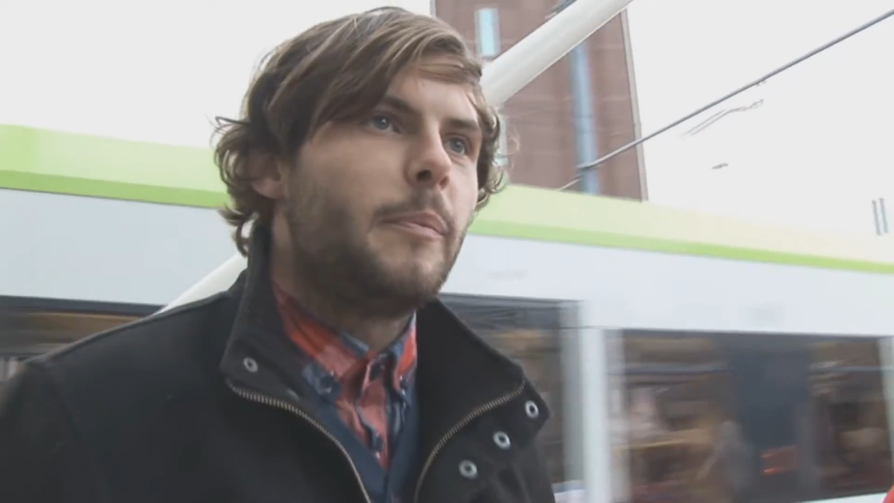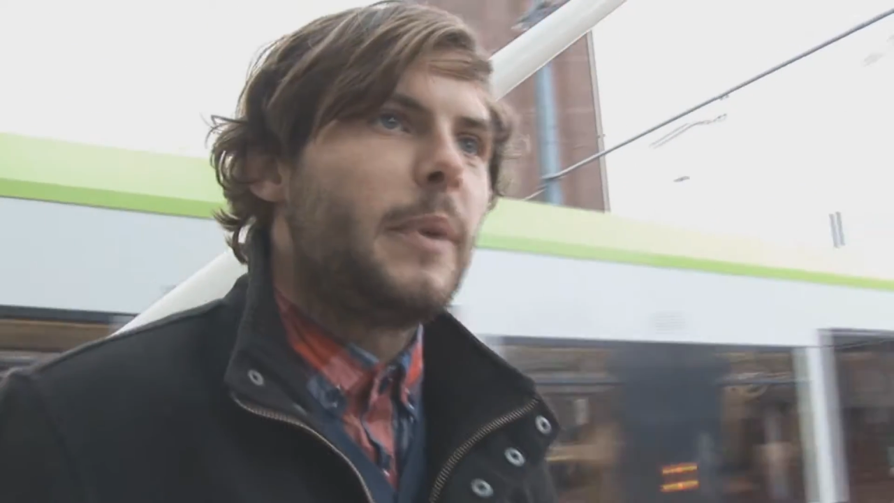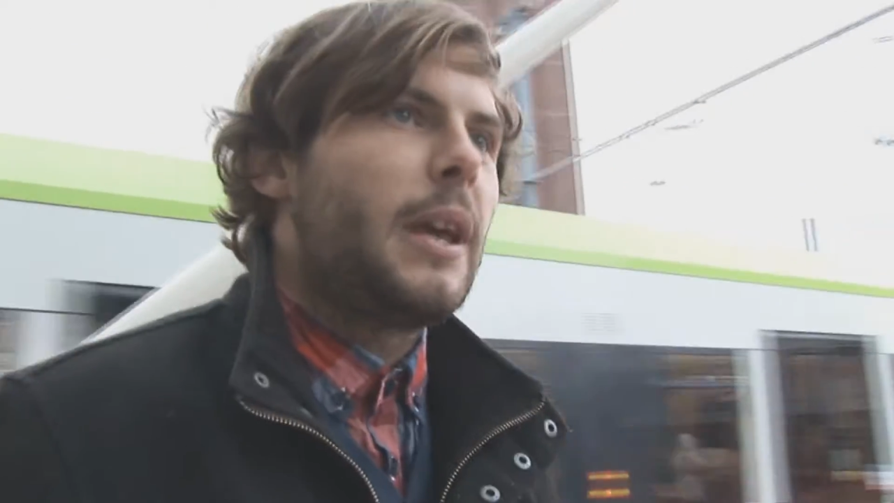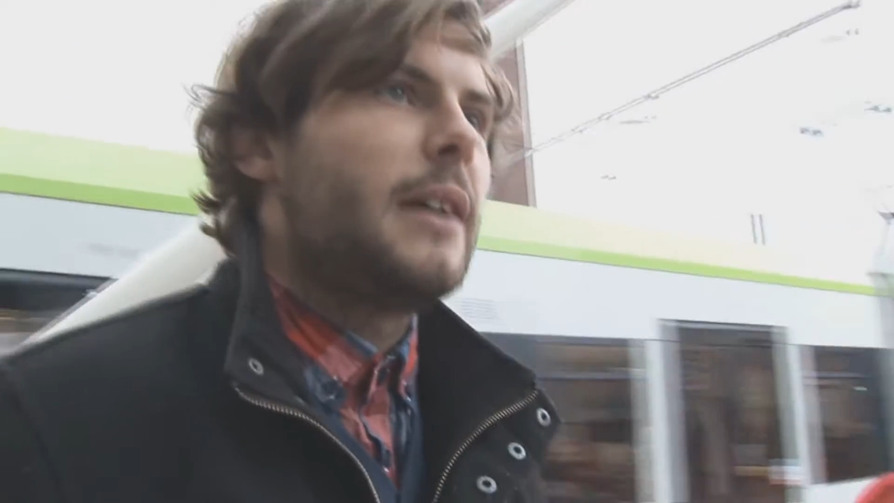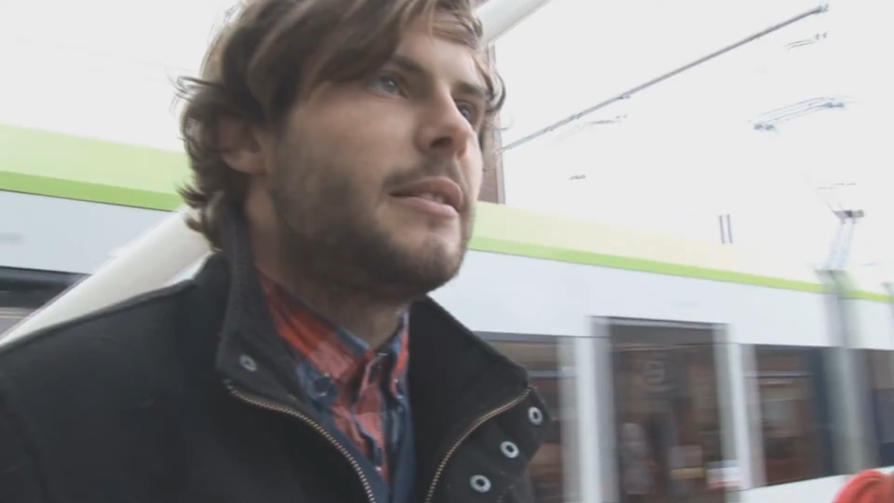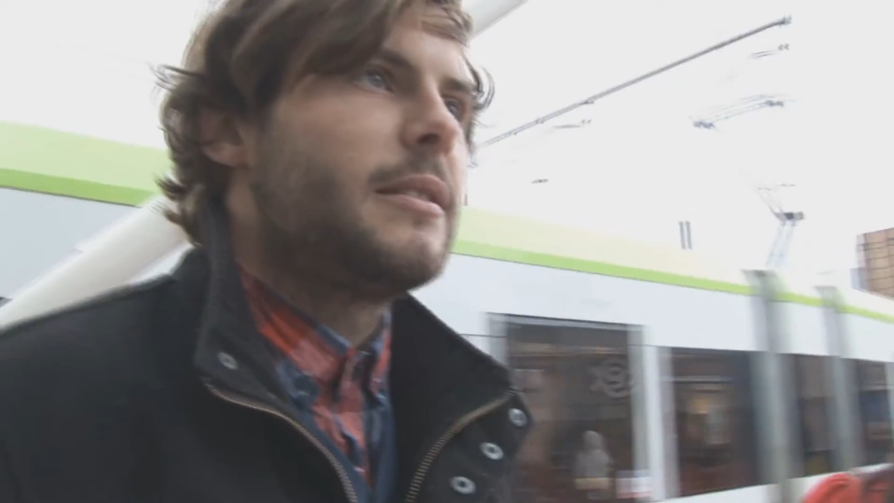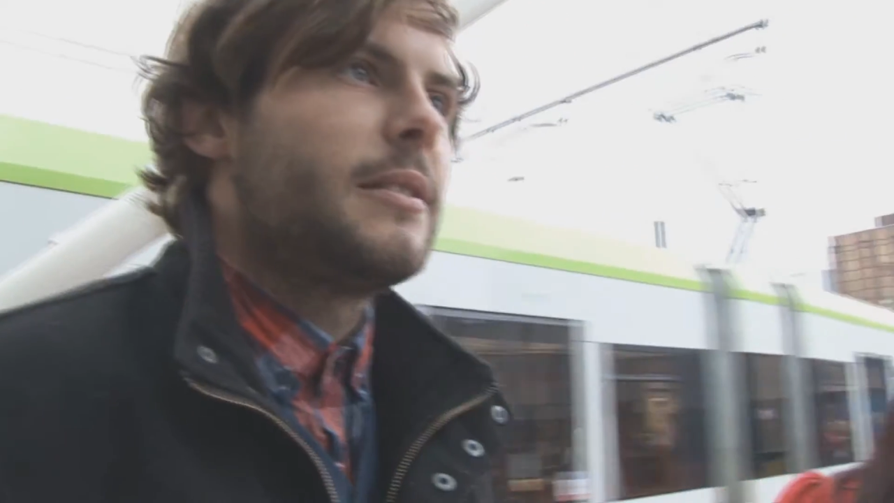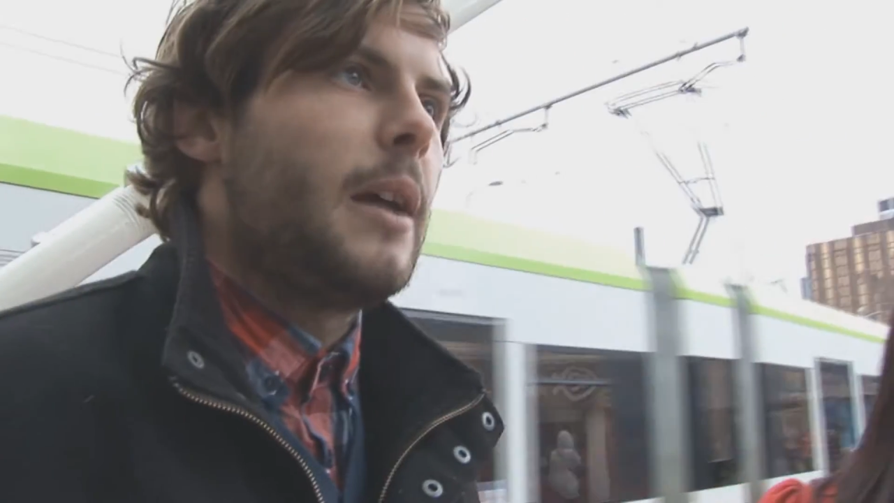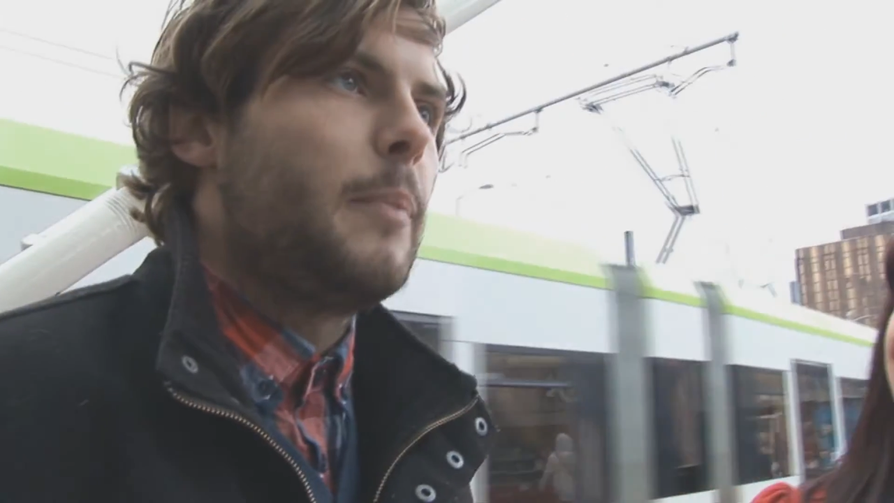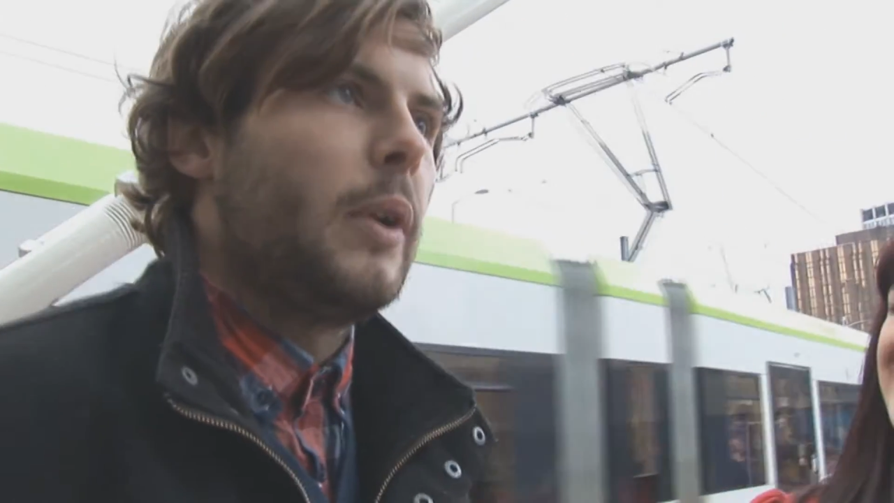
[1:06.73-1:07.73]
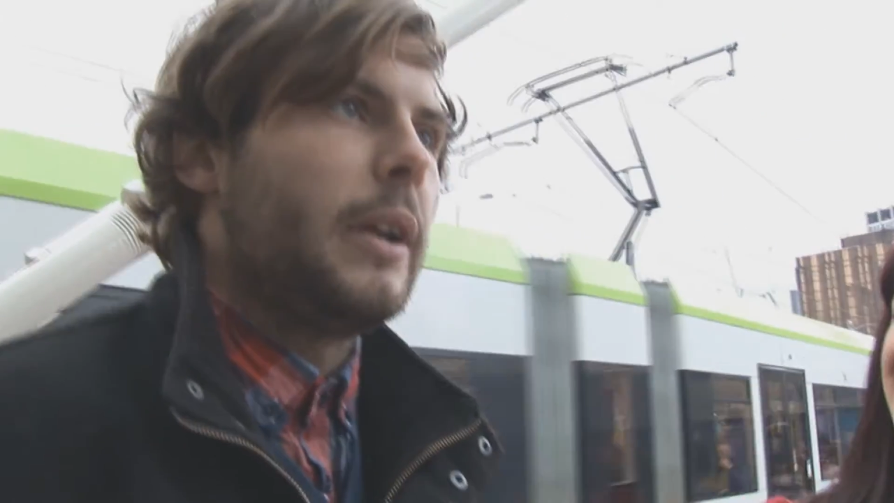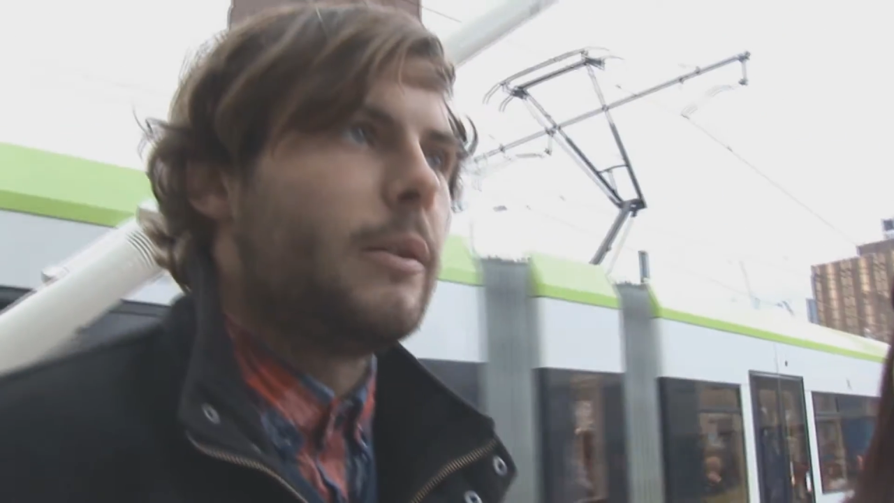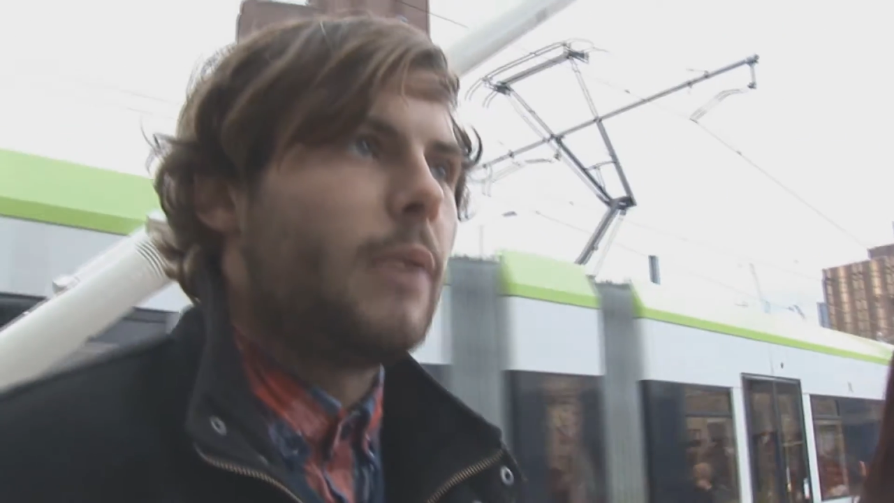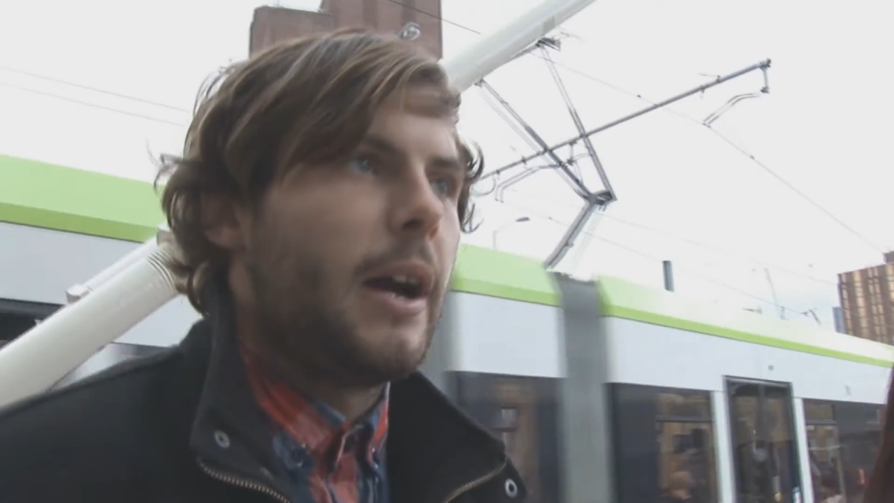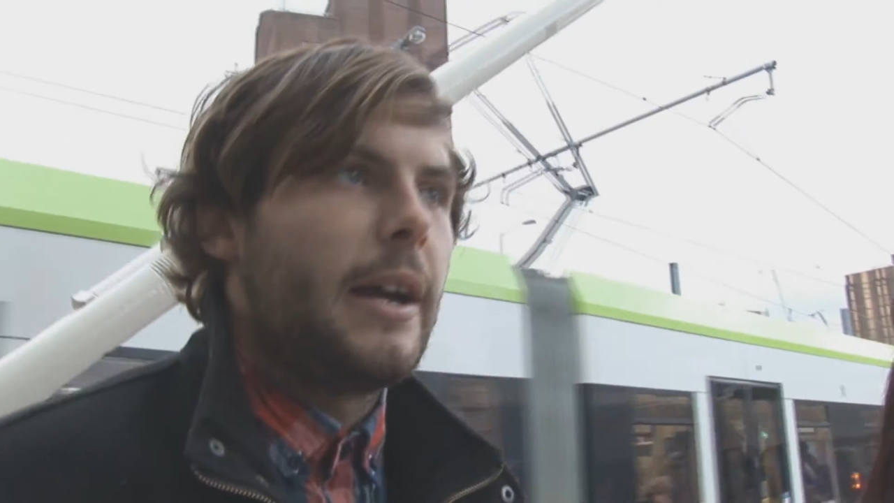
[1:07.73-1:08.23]
Because there's no point in the
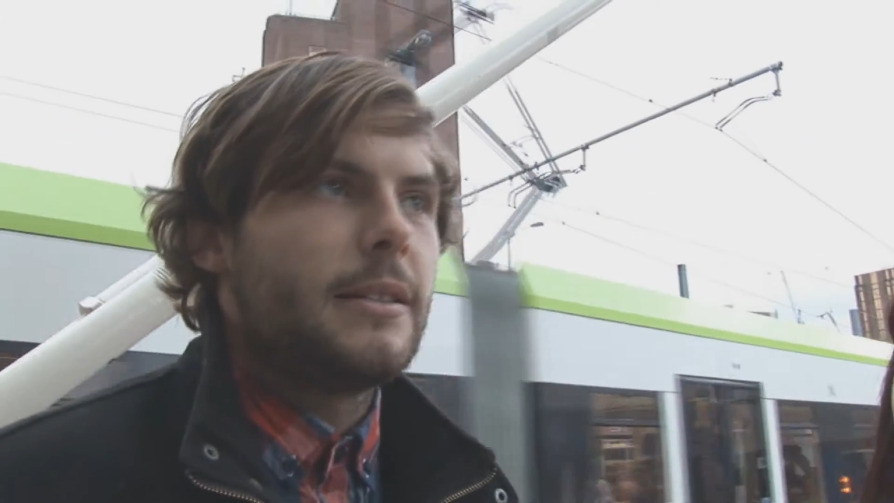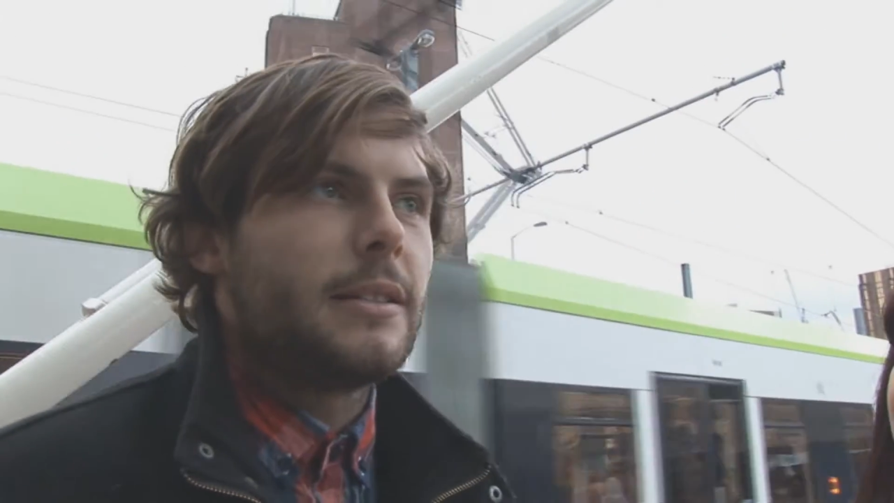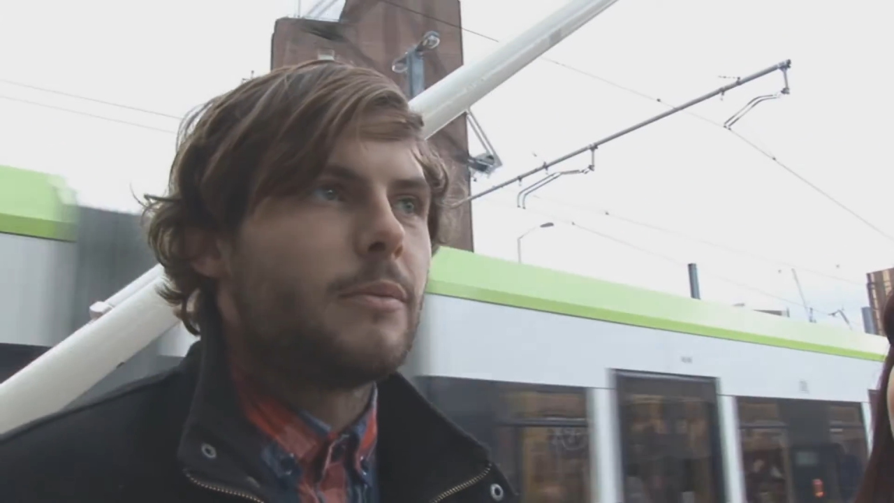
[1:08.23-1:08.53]
riots.